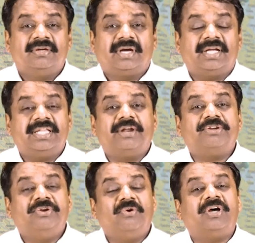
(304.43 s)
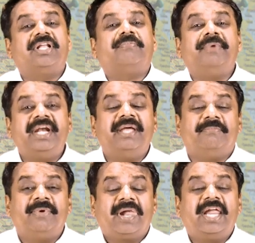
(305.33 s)
There was no other
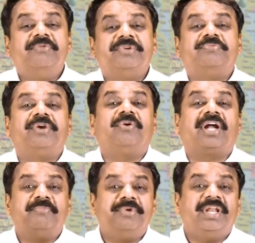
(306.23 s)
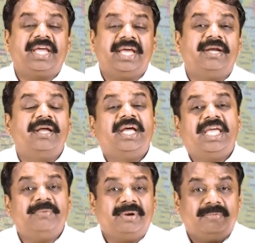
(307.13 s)
medium in which we could communicate.
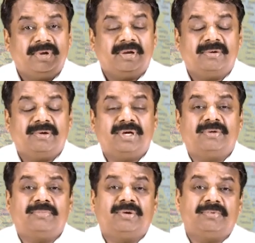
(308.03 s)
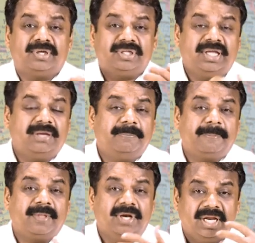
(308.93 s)
Even the
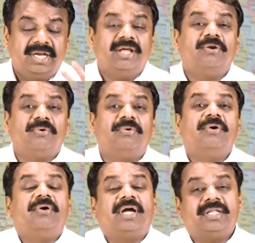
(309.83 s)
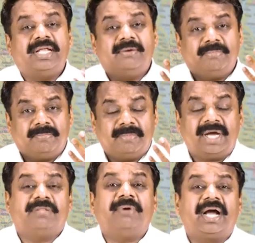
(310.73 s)
Nehru, then
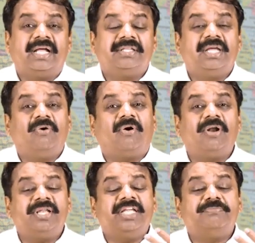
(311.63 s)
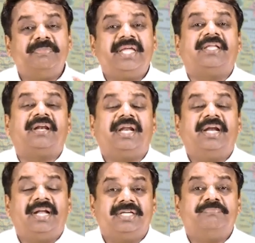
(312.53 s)
Mahatma Gandhi, all these major
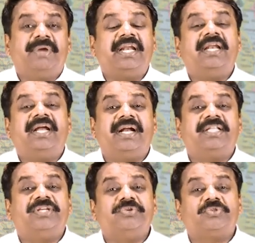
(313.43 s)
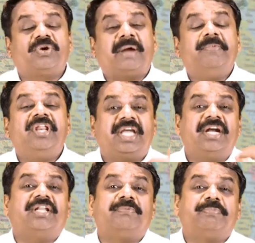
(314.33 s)
leaders, main leaders used to
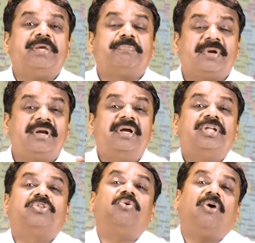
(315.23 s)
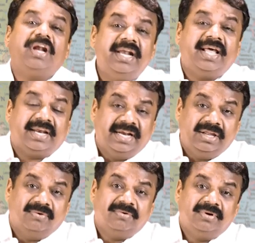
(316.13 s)
communicate to the people through All India
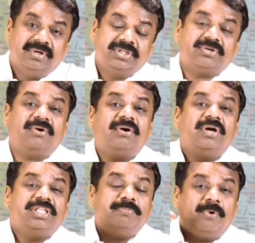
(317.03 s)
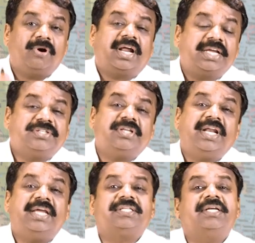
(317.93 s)
Radio. So, the broadcast to the
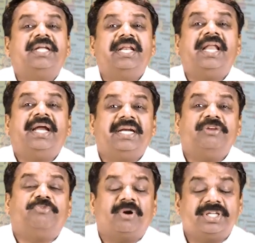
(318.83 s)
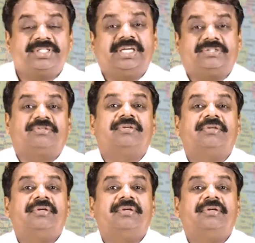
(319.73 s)
nation in 1946.